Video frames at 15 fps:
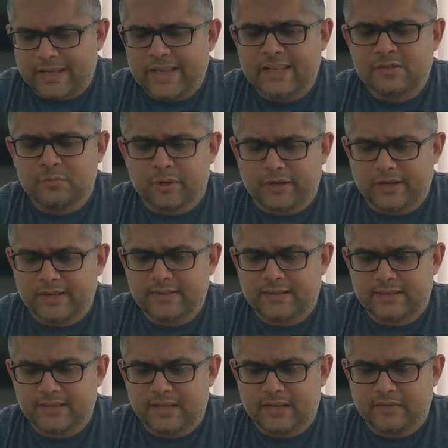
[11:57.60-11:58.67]
it is what it
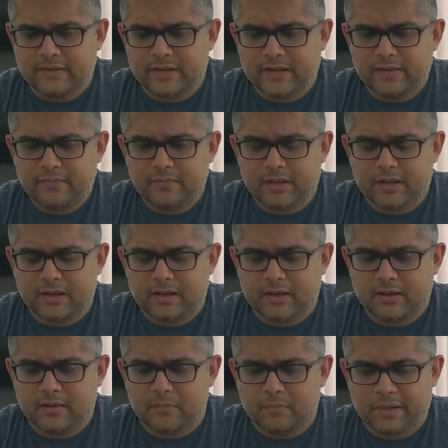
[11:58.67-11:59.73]
is at the end of the day.
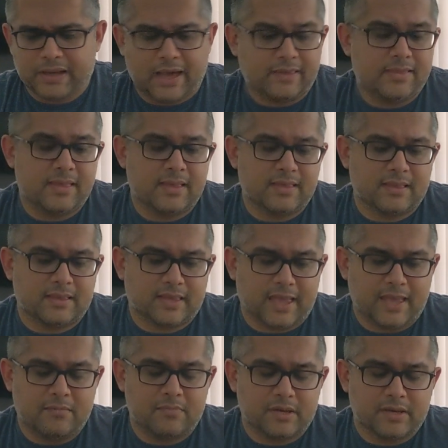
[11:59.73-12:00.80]
But I think the
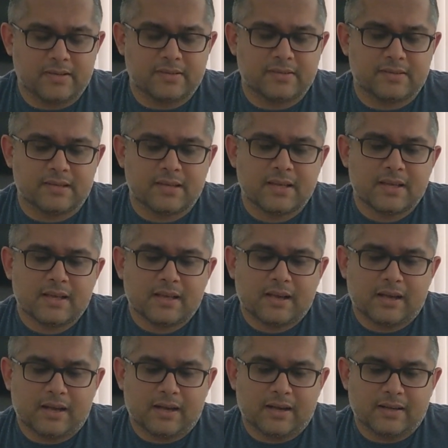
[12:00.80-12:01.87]
game is
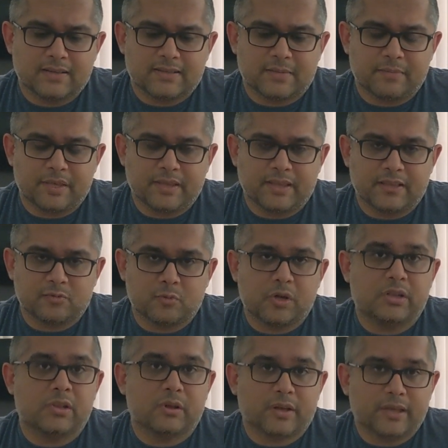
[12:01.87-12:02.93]
something that's
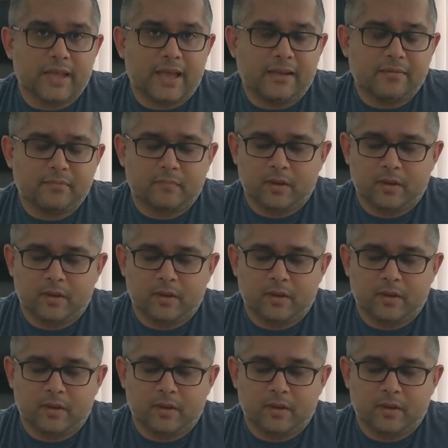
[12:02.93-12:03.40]
worth looking at.